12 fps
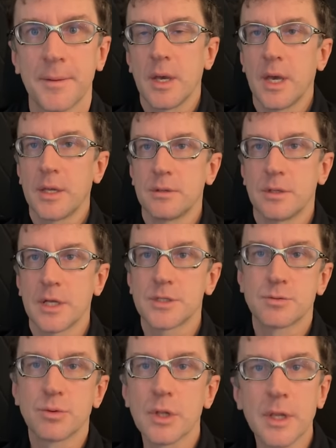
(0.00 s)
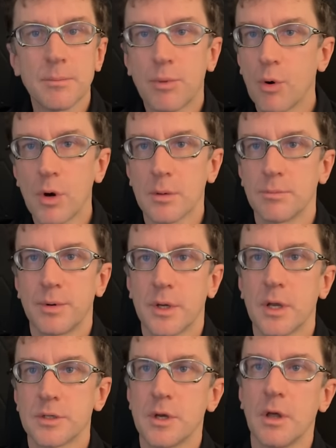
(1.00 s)
And that's really important
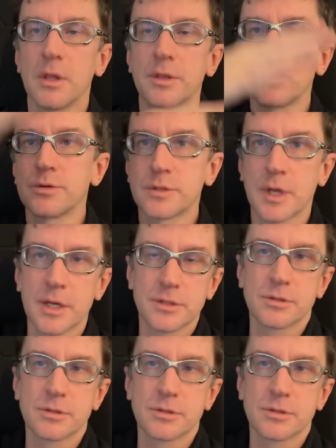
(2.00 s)
because all of those guys,